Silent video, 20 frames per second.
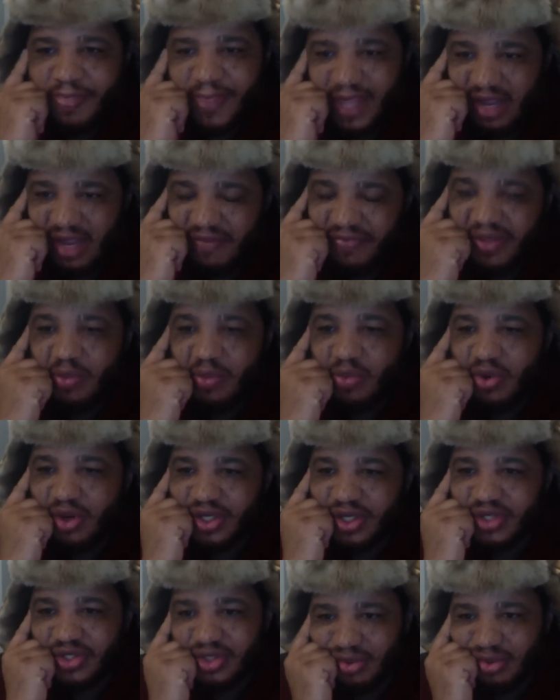If they were
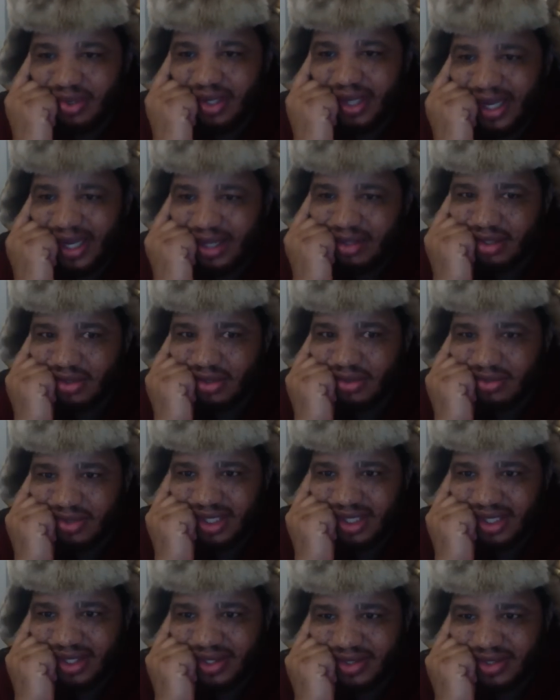to do a Halo
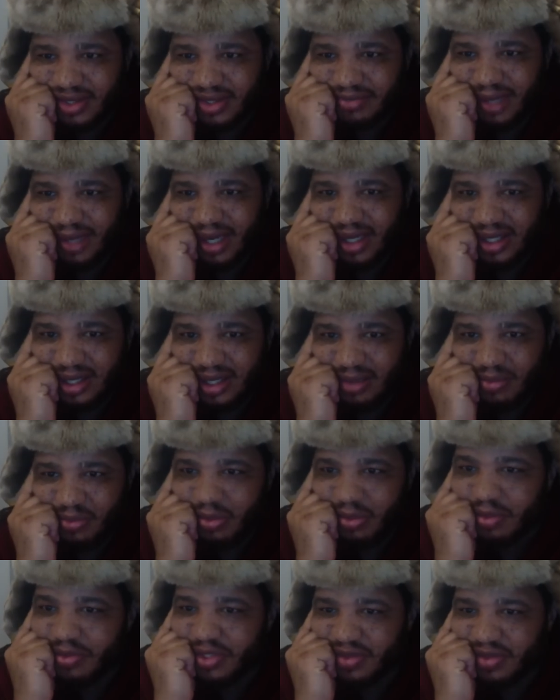Gears mock up,
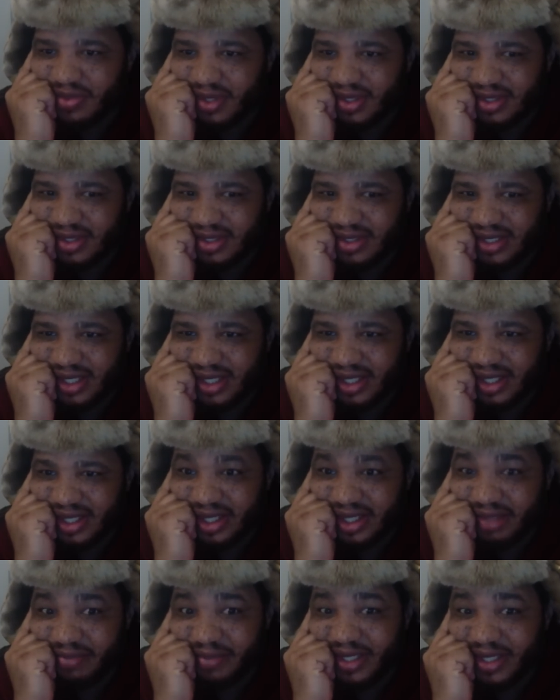what would you rather see?
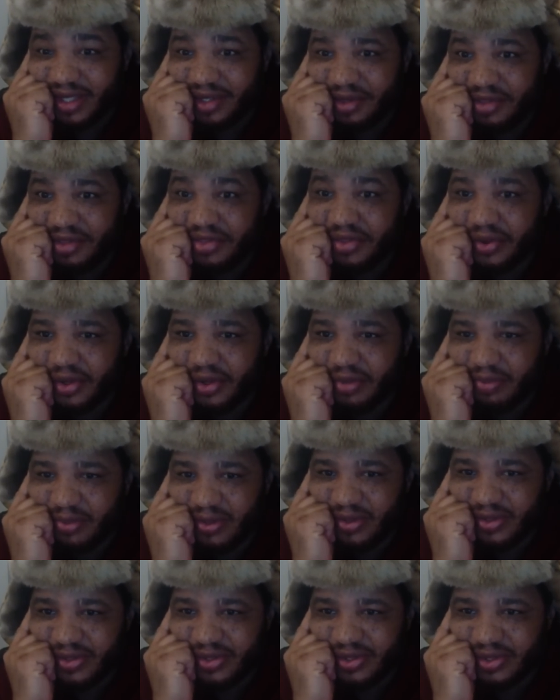It be done in third
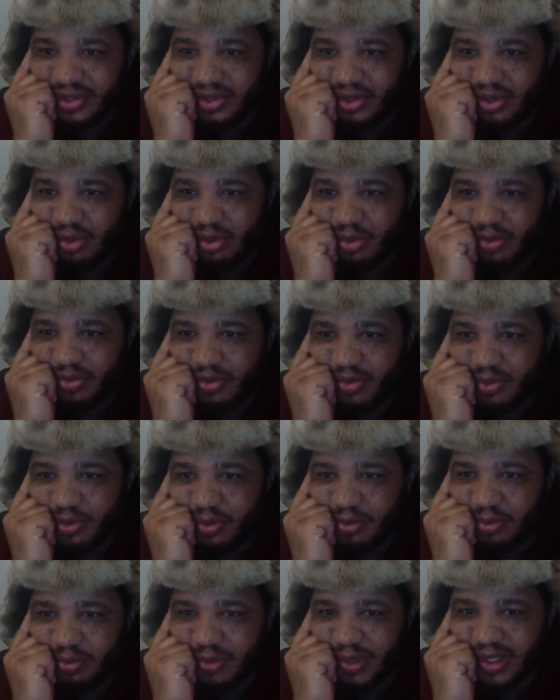person or
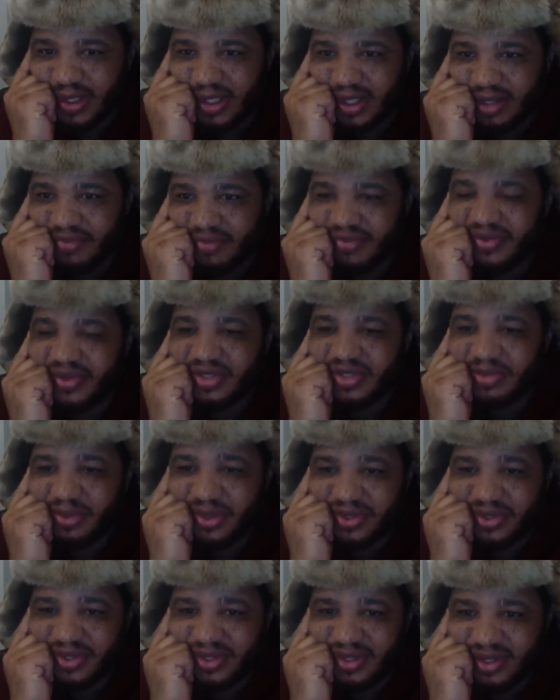be done in first
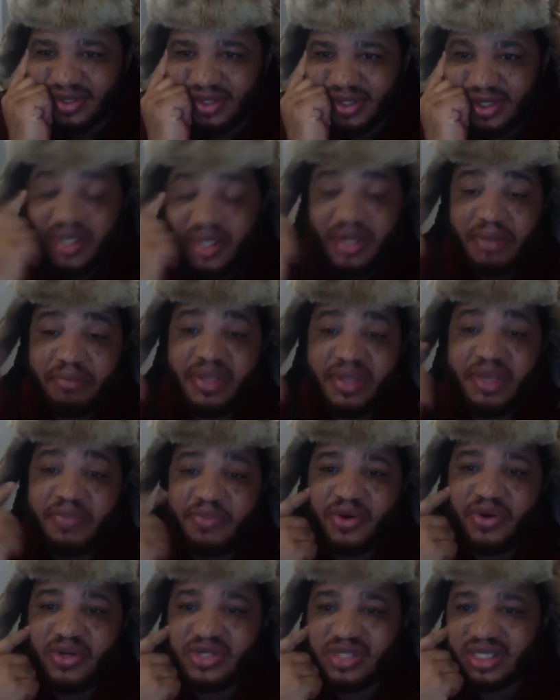person? Me
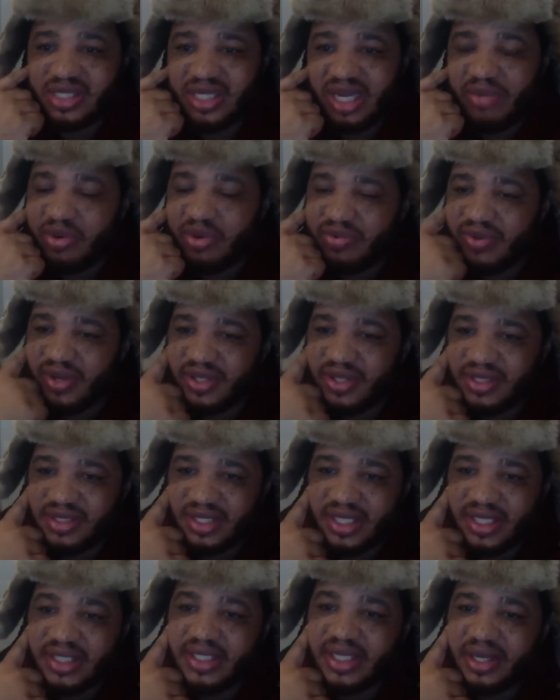personally, I would rather
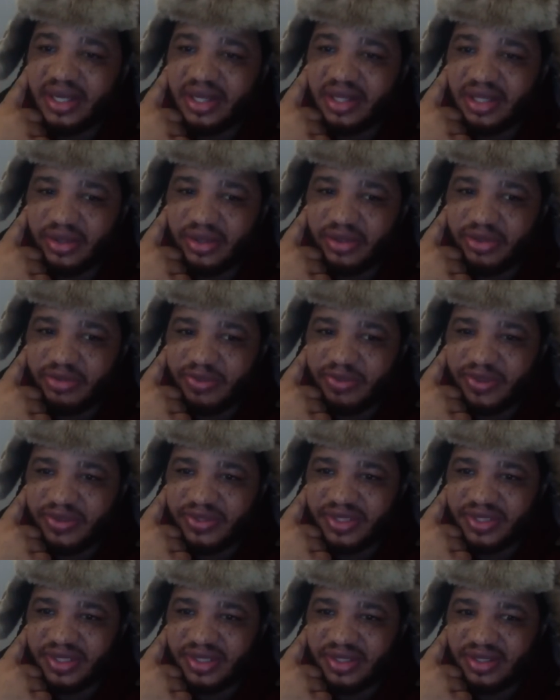see it done in third
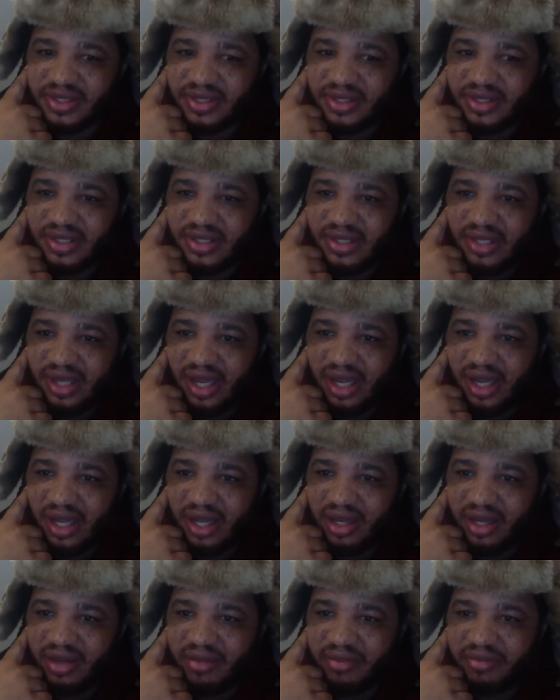person
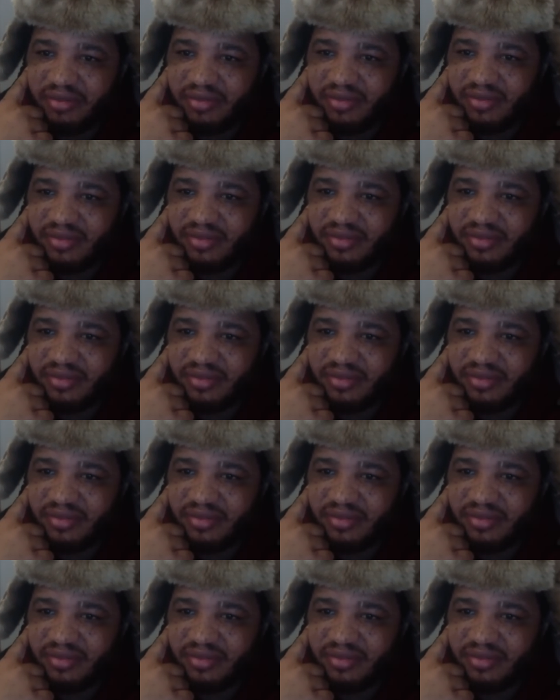um,